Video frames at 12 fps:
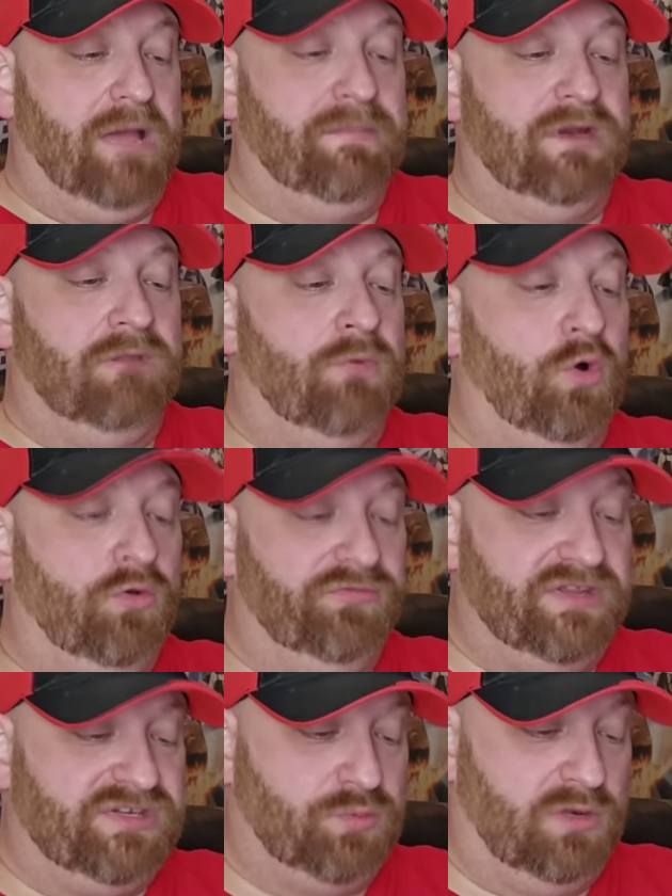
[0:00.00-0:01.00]
I'm going to
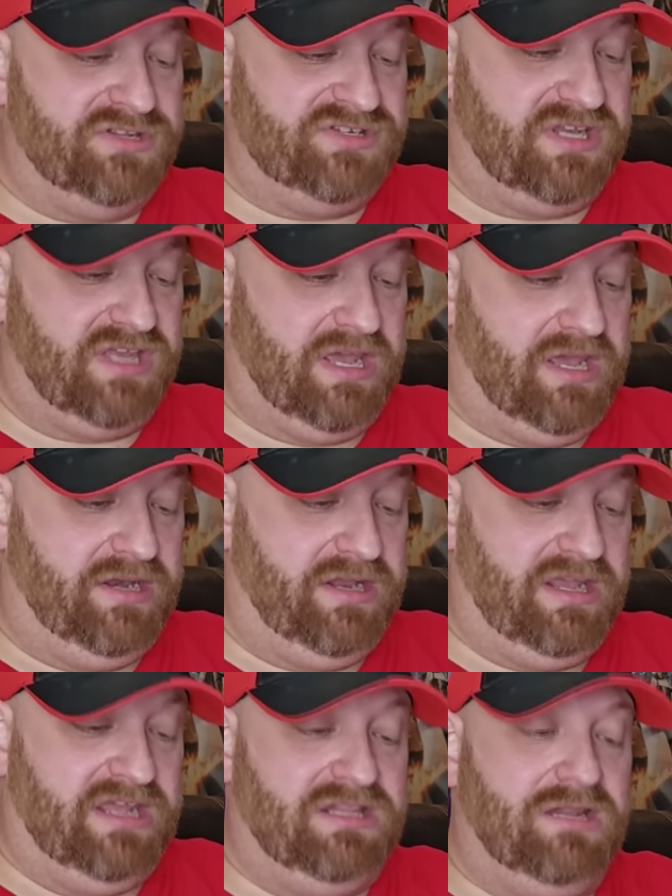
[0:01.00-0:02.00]
mold this once
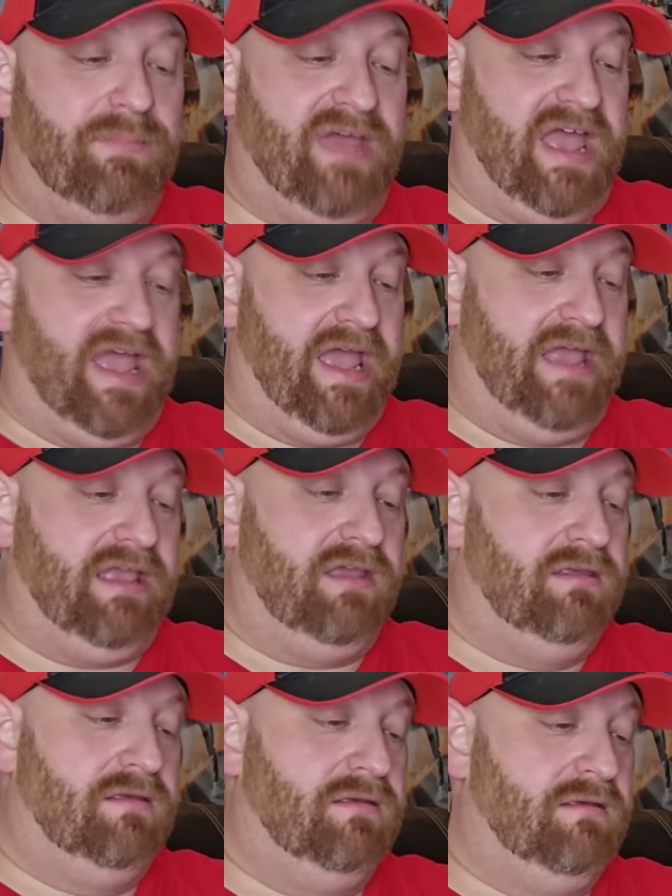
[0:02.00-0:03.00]
again in the bag.